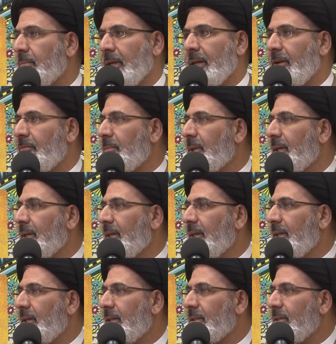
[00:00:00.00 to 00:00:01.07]
Believe me,
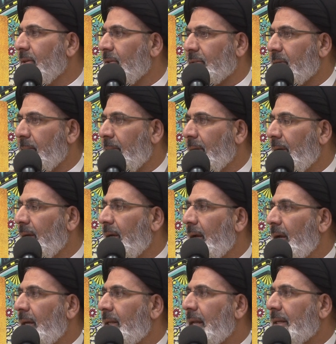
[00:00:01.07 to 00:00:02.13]
it's not, a,
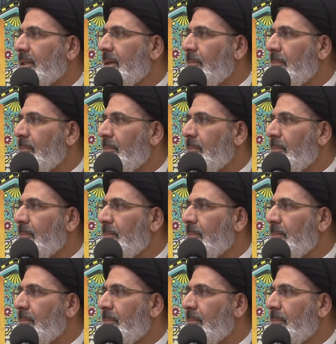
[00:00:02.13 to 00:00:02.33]
not